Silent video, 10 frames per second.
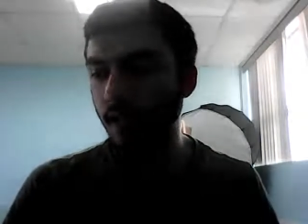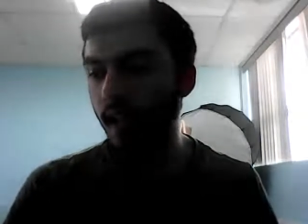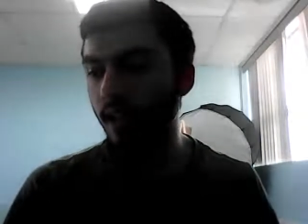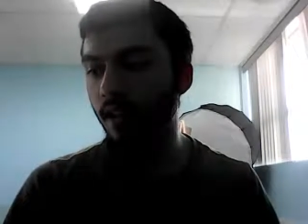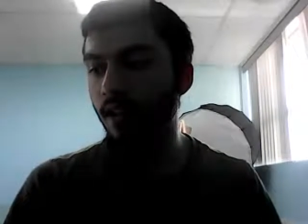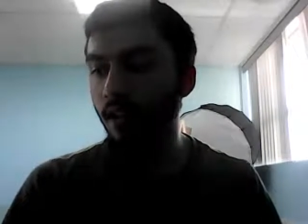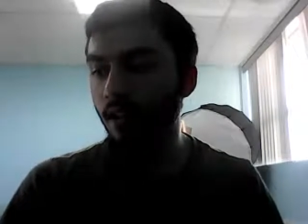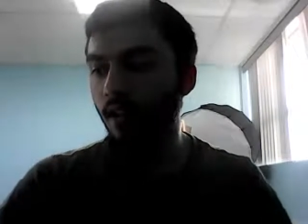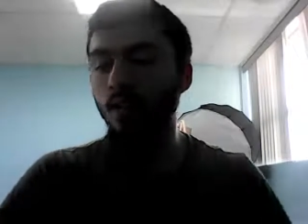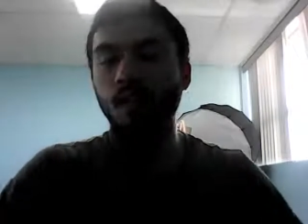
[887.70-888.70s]
like
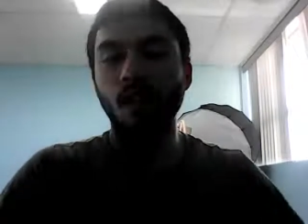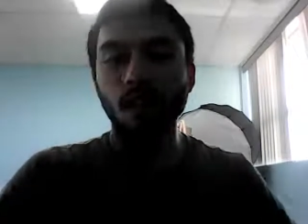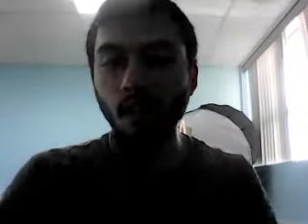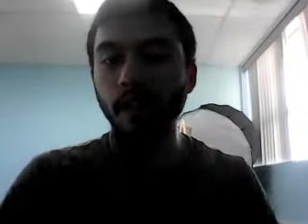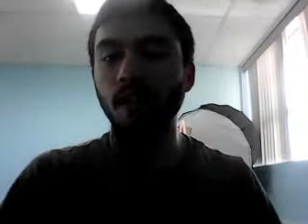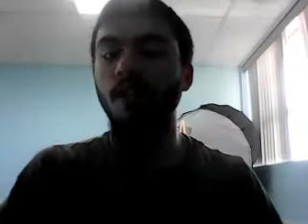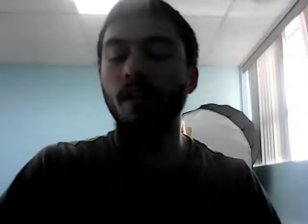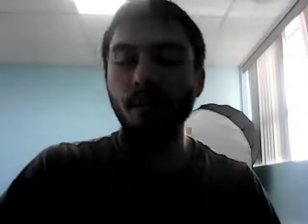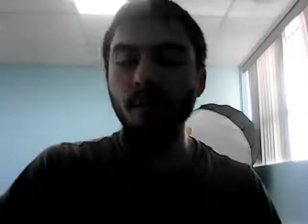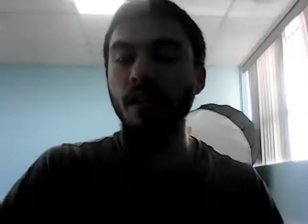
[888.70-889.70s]
a loin
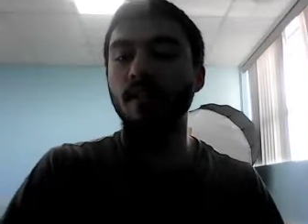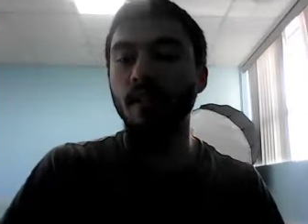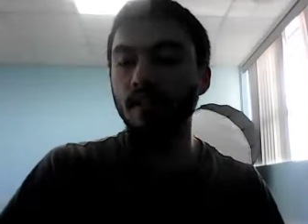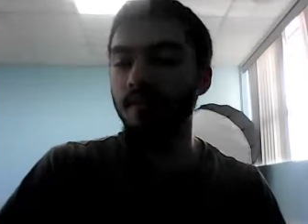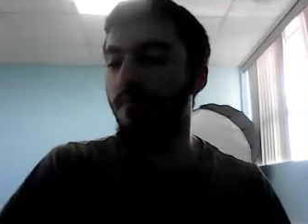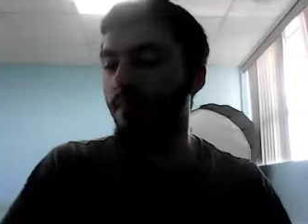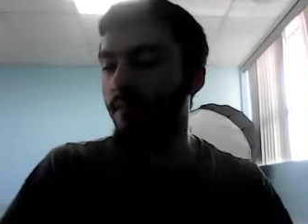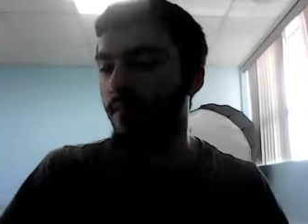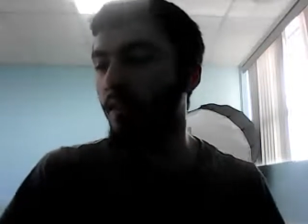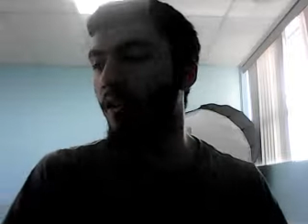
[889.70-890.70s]
cloth around him,
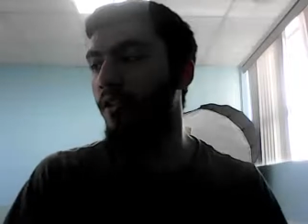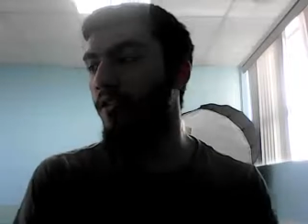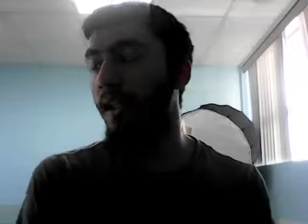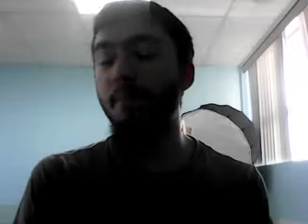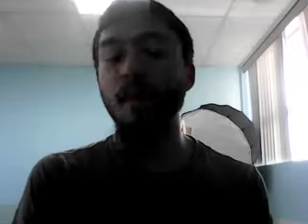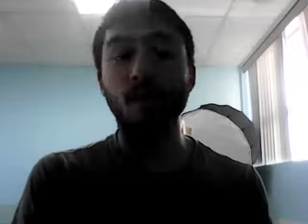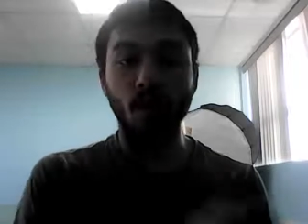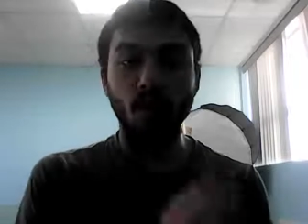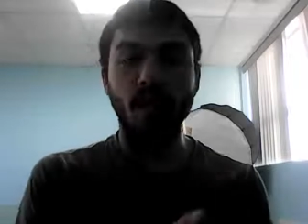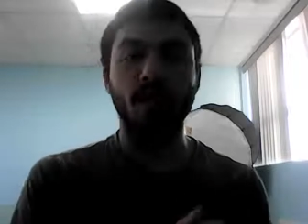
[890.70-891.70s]
so that people
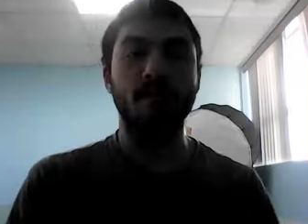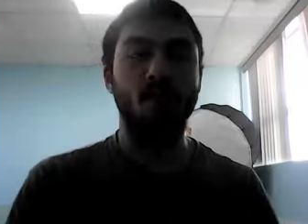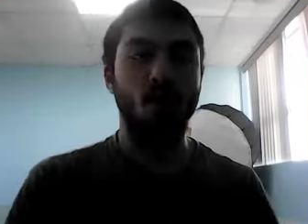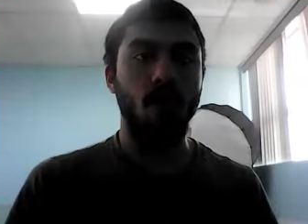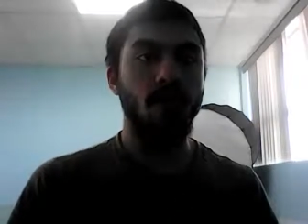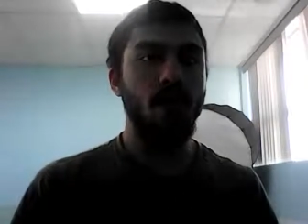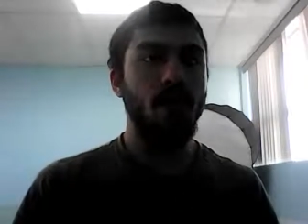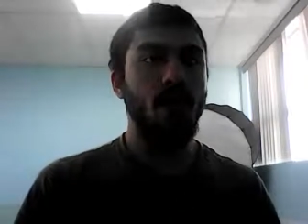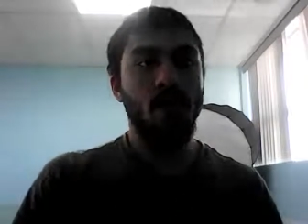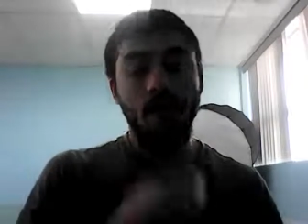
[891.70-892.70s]
know that he's poor.
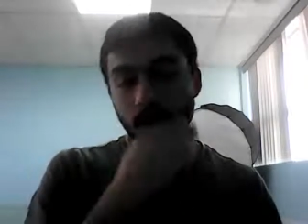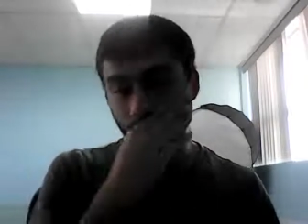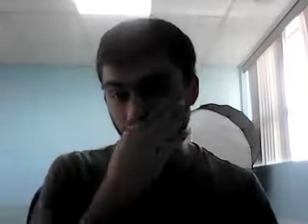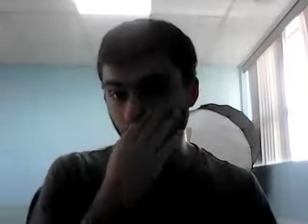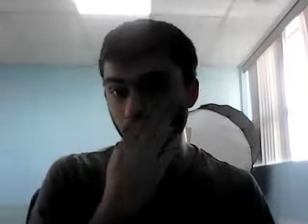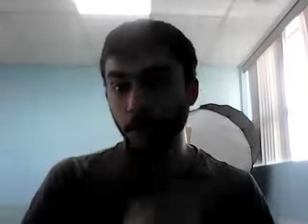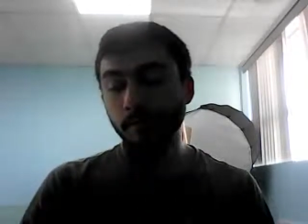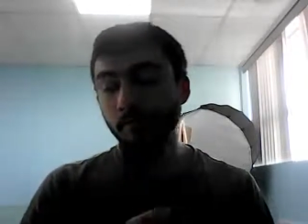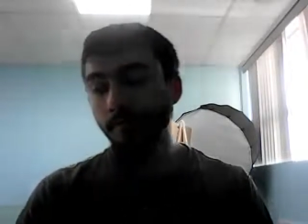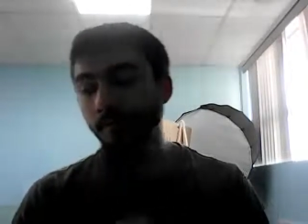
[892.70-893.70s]
Second of
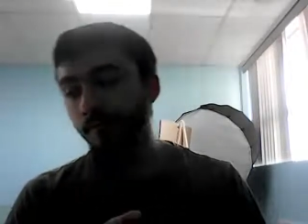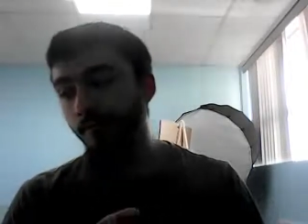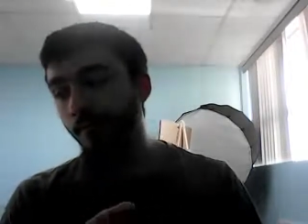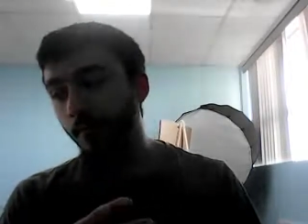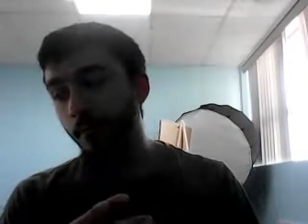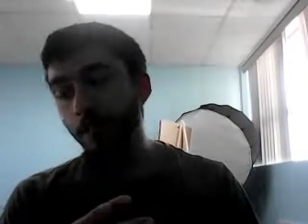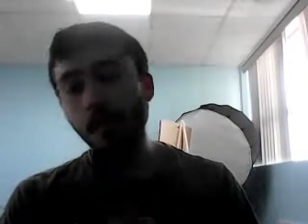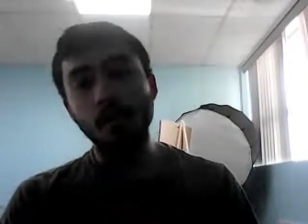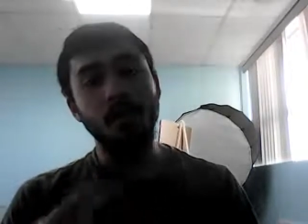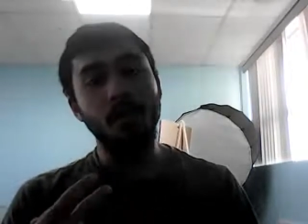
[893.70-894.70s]
all,
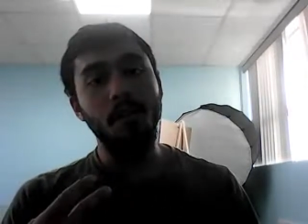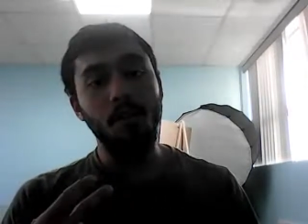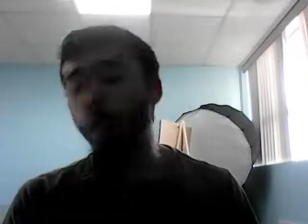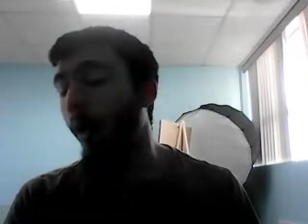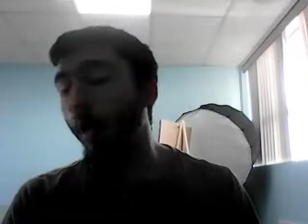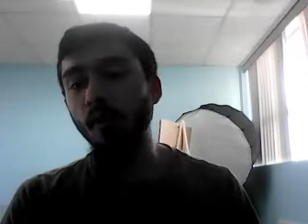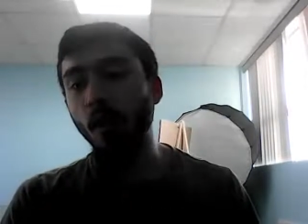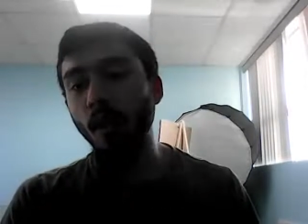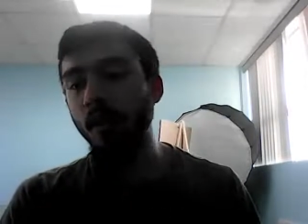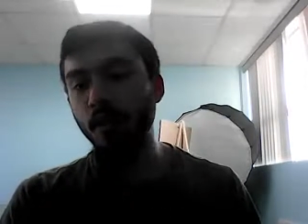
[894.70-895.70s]
you
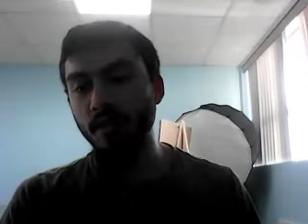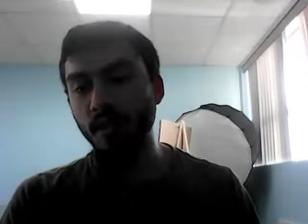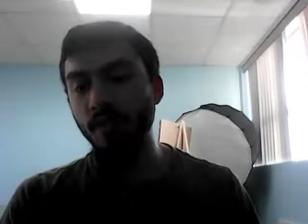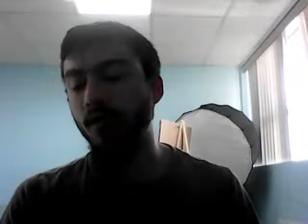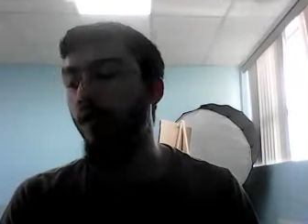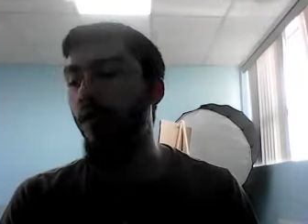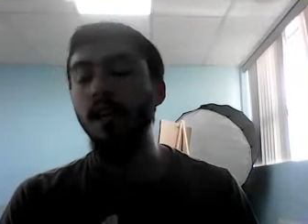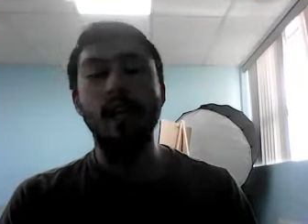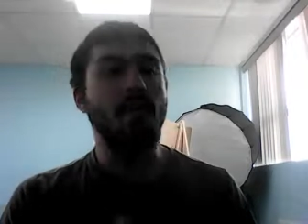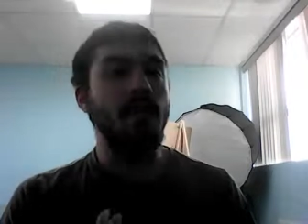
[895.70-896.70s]
overwork your slave. You don't
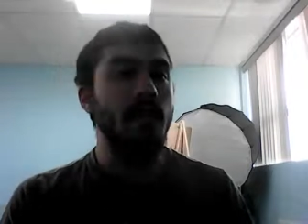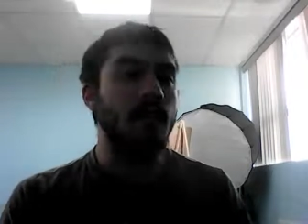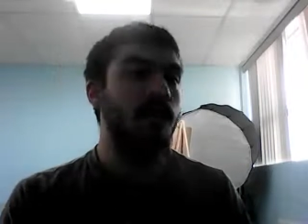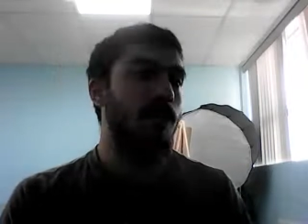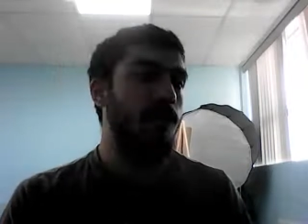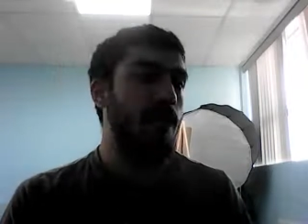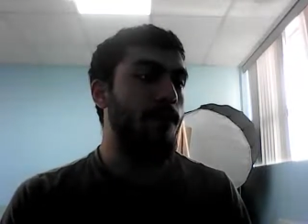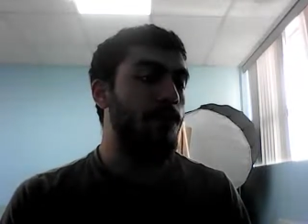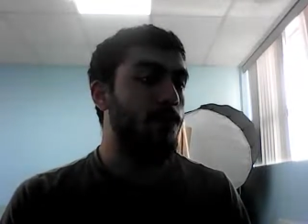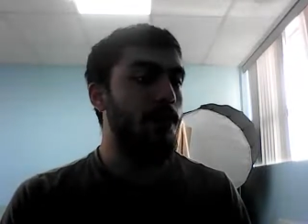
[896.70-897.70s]
let him eat the
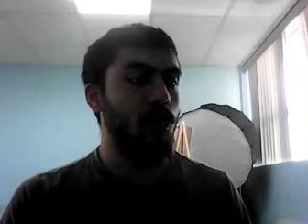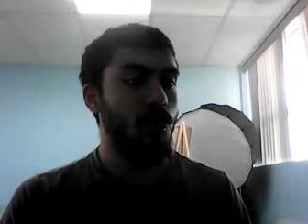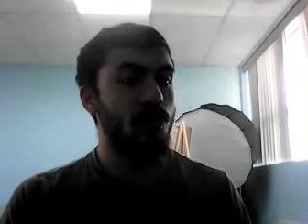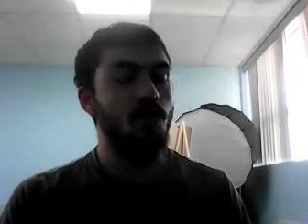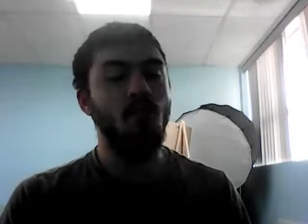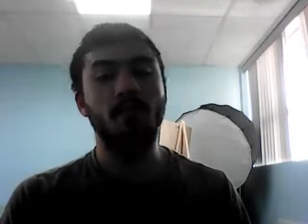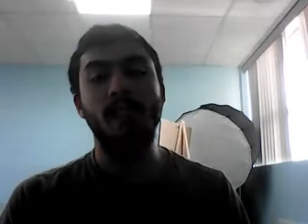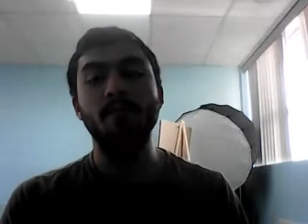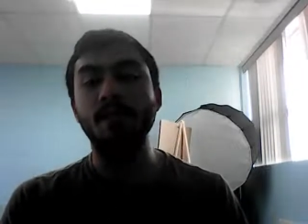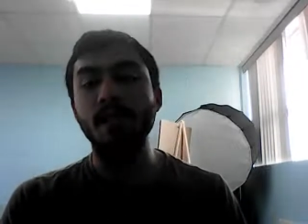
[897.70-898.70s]
same food that you do. You don't
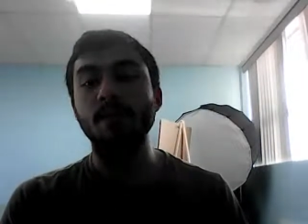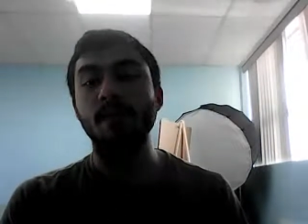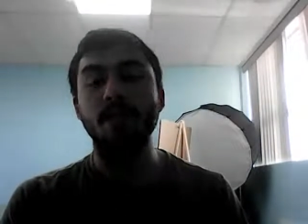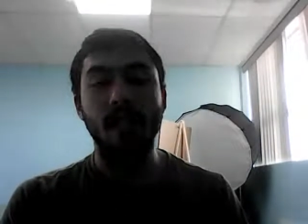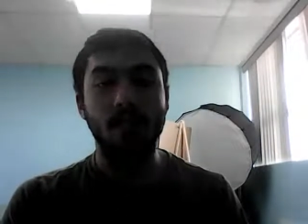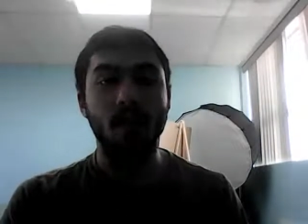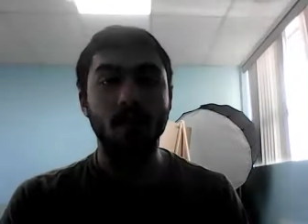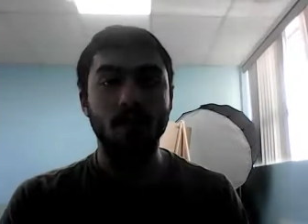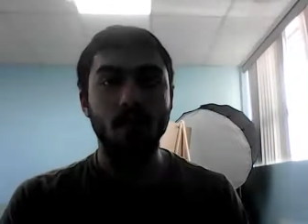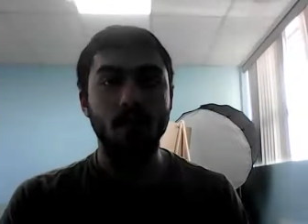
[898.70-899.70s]
let him sleep in the same
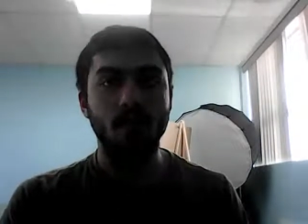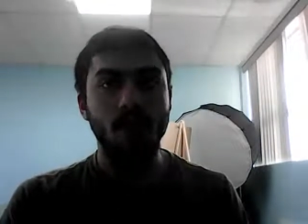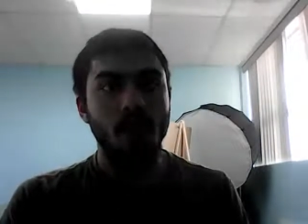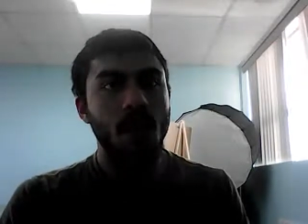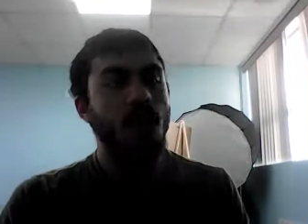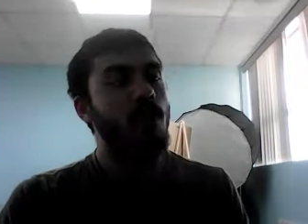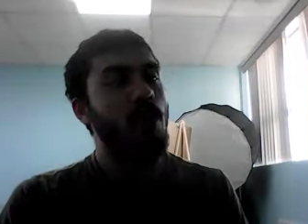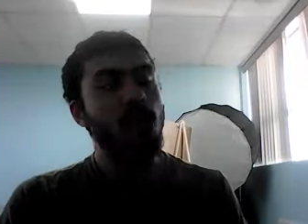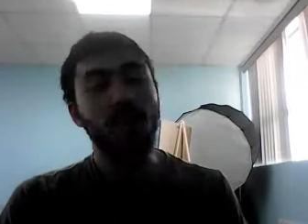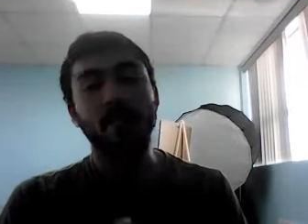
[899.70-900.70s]
house you do. you give him